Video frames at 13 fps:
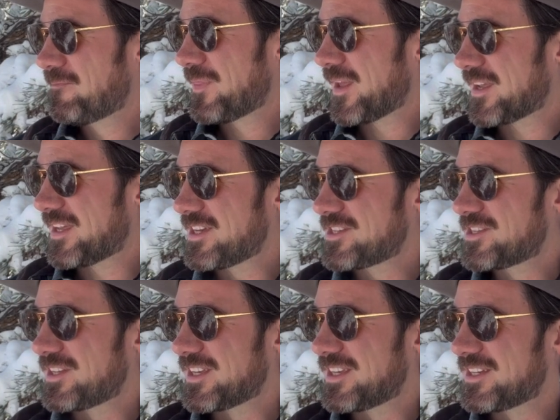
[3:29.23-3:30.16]

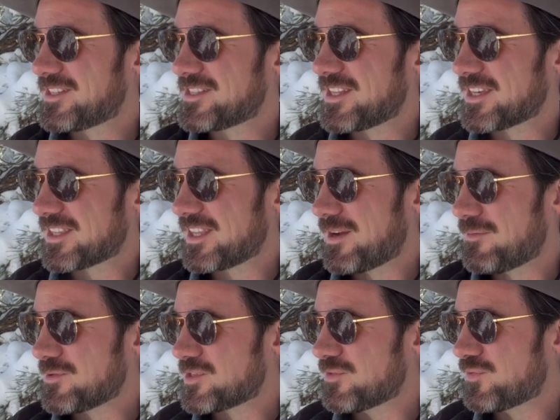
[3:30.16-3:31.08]
Occasionally kids think that I
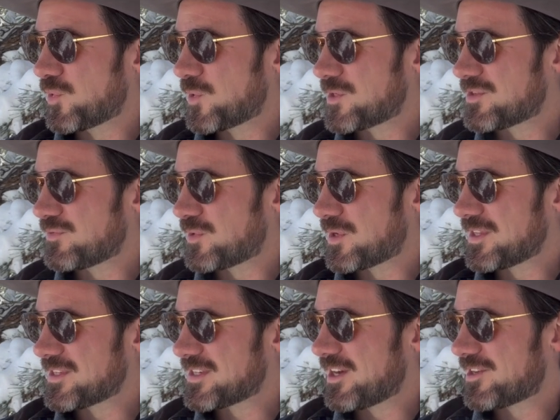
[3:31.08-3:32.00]
was the voice of one of
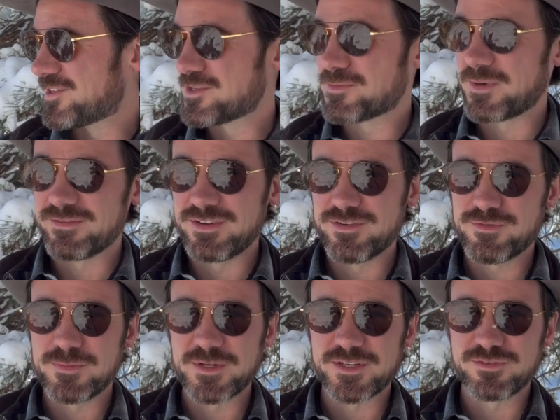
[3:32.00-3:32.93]
these characters, but I've
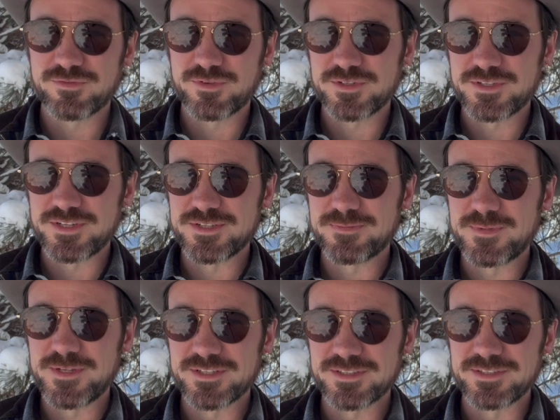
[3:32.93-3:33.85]
never been confronted as
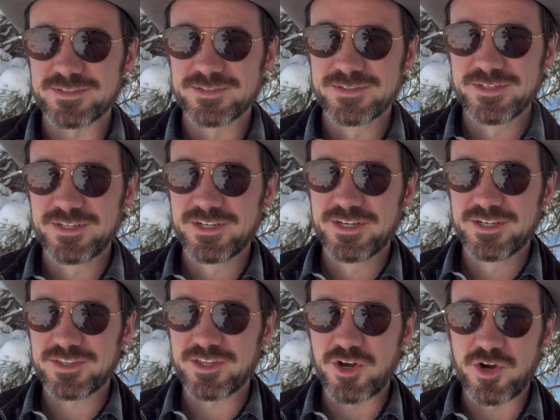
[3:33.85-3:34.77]
being the,
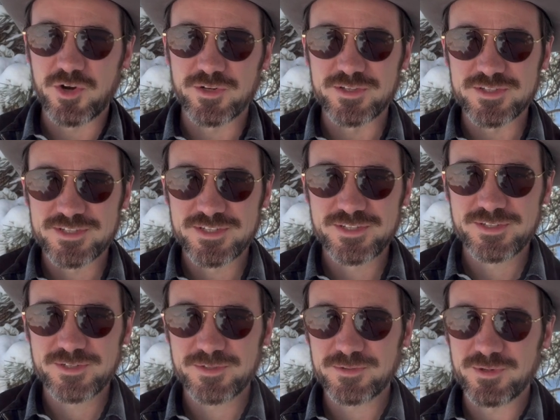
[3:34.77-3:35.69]
the artist,
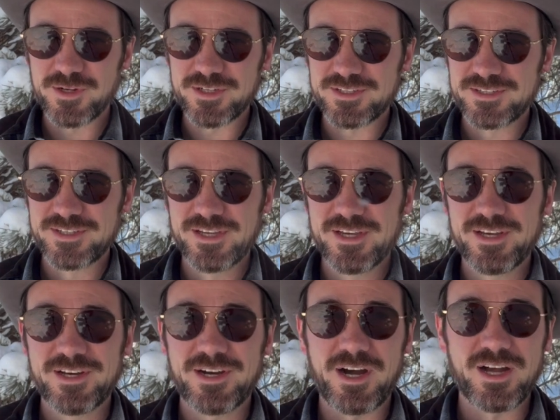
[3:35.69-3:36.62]
right?
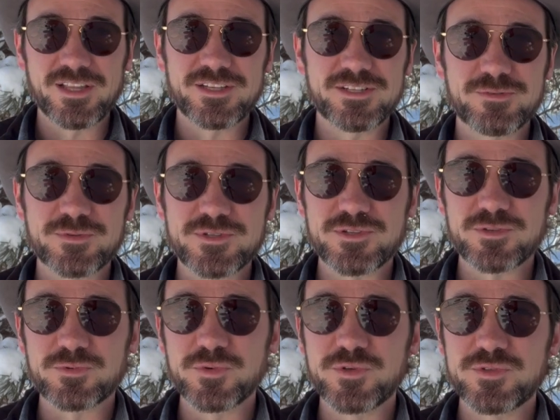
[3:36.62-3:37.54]
All I did was do
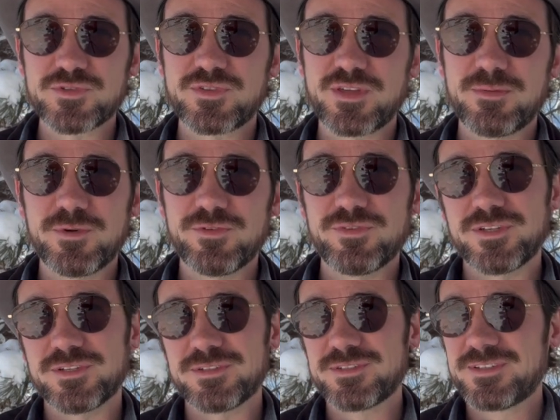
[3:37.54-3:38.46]
the runes for that
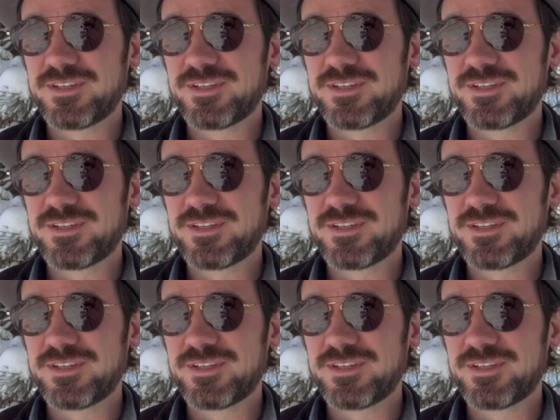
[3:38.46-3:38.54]
movie and